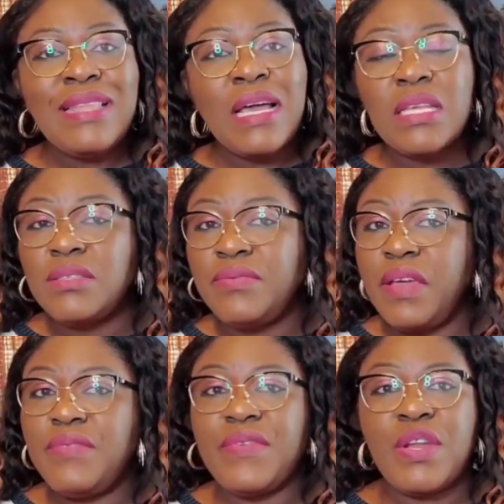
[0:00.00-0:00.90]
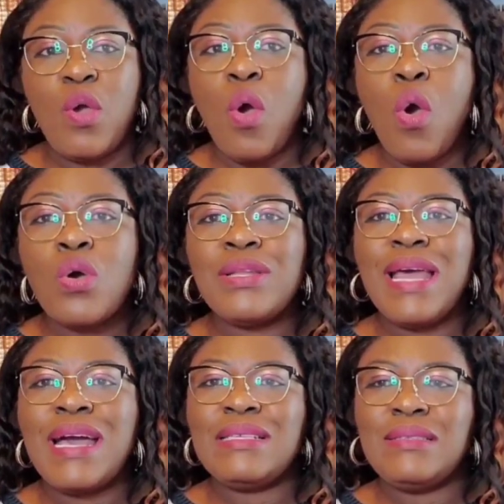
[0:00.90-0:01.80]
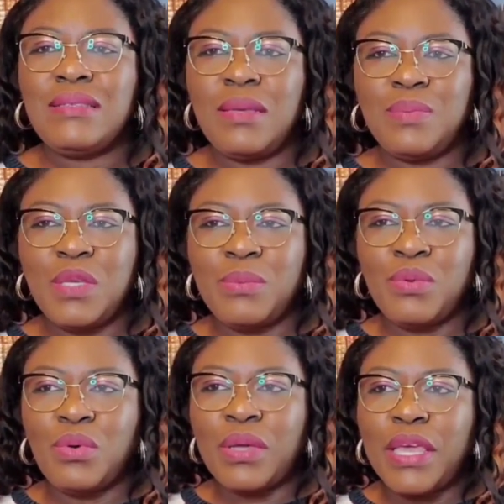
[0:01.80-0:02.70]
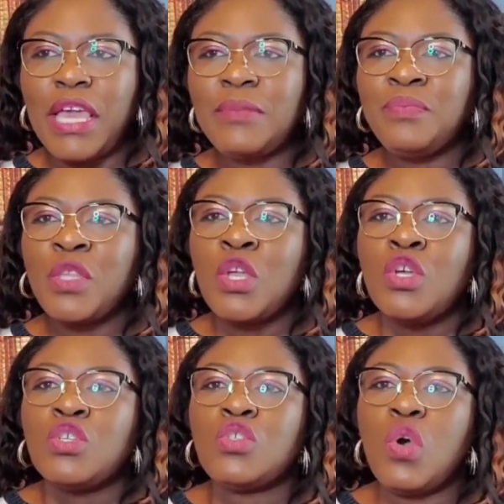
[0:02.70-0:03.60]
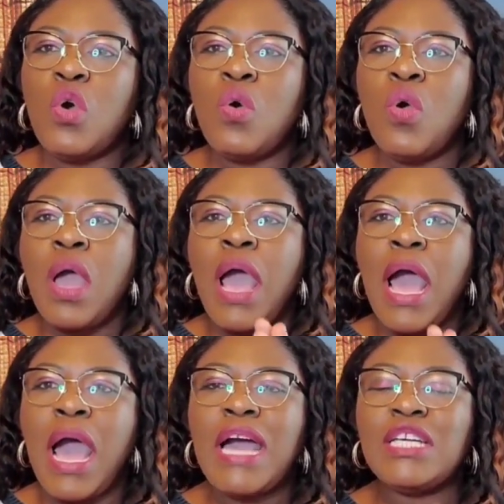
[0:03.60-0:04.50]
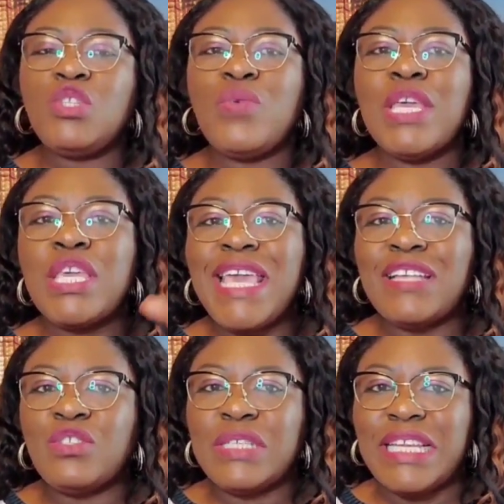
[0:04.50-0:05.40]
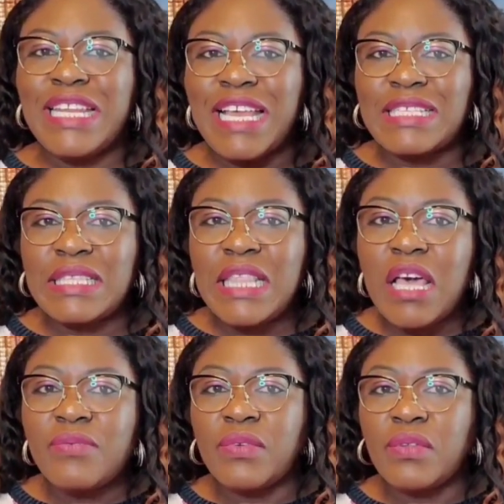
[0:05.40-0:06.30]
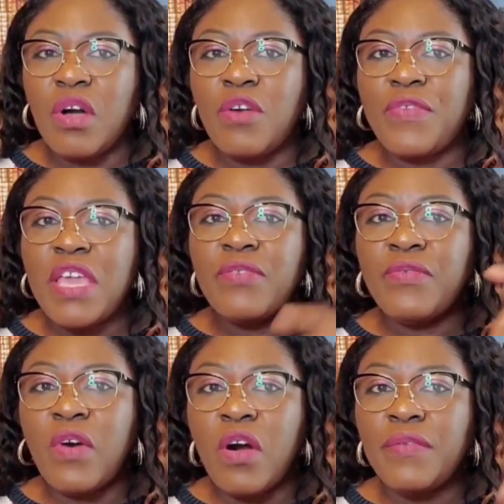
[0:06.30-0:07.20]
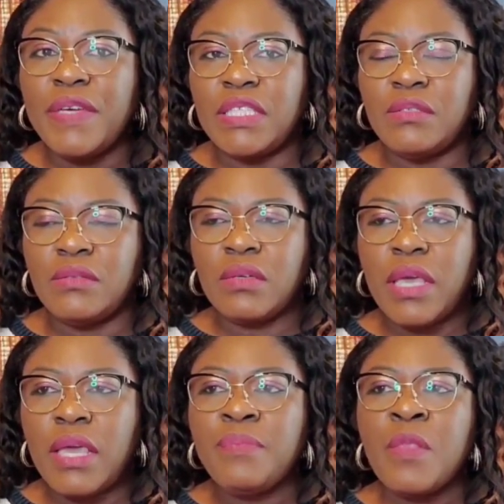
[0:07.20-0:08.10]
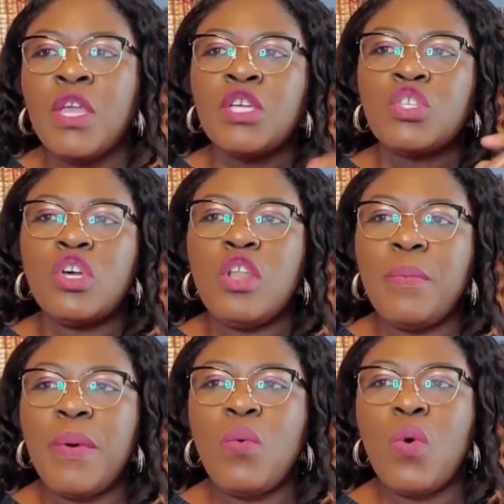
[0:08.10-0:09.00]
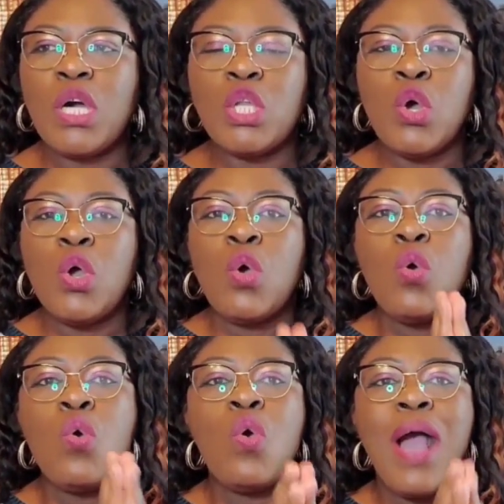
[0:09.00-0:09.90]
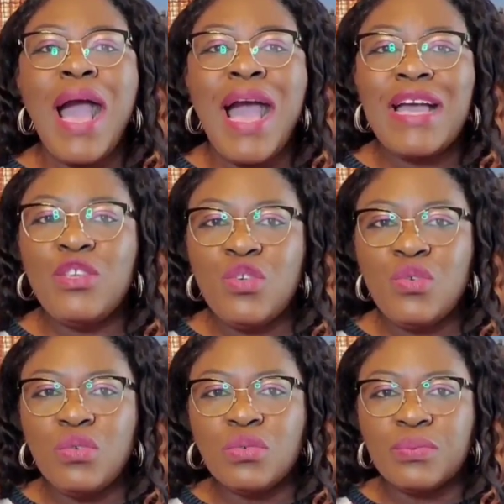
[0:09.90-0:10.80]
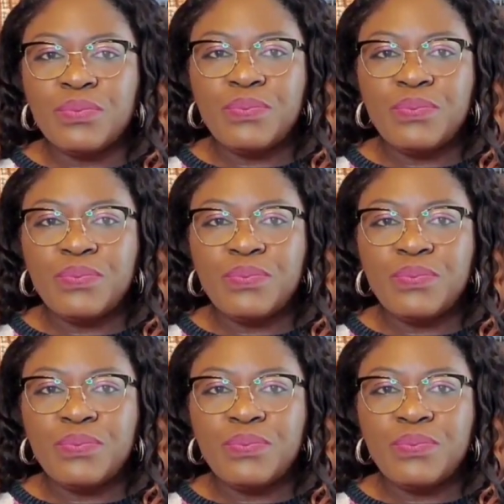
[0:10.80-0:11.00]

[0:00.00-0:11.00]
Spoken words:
That is very unacceptable. Okay, so how do we get to the next level of evolving? Okay, so number one, who are you?